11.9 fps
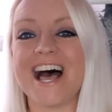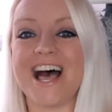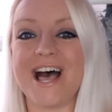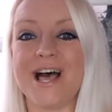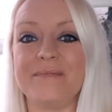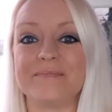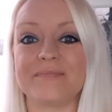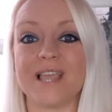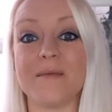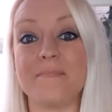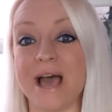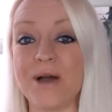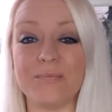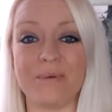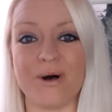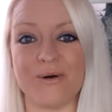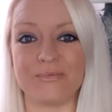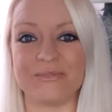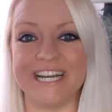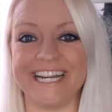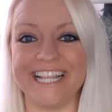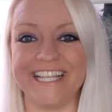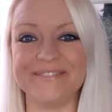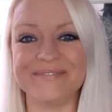uh, about palm
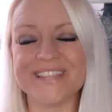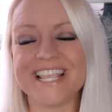reading.